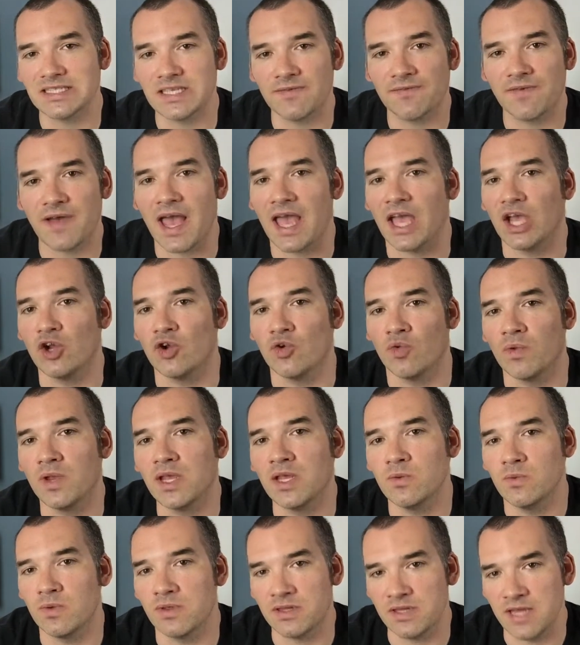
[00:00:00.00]
if I
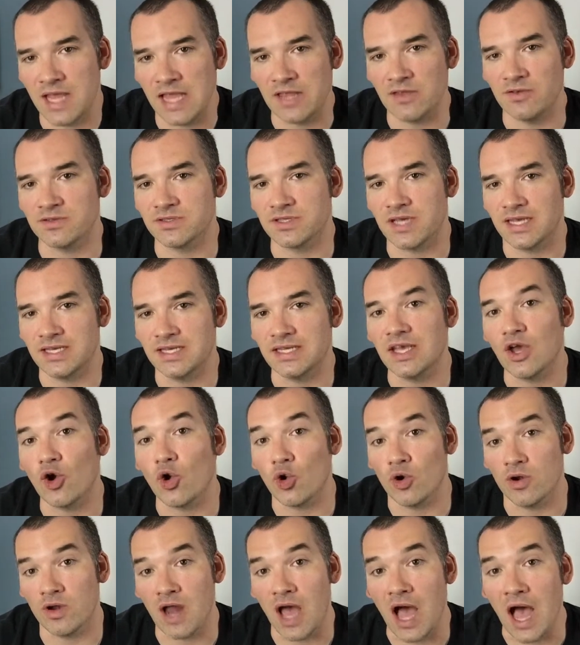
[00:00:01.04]
agreed with Daniel's idea
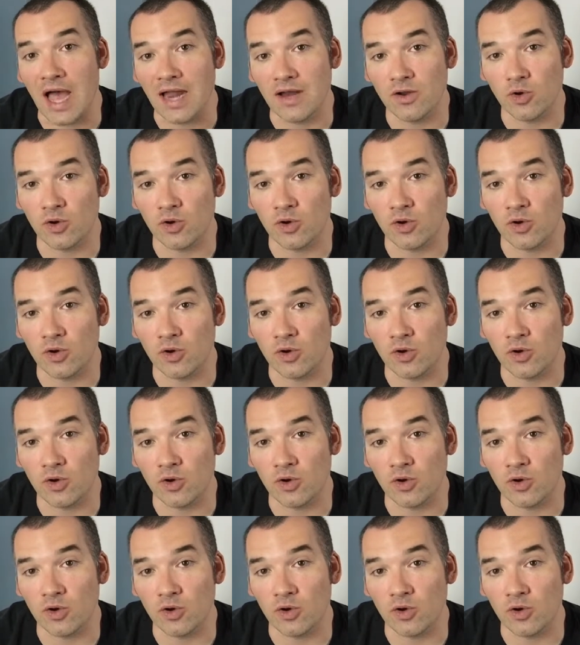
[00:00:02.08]
or not,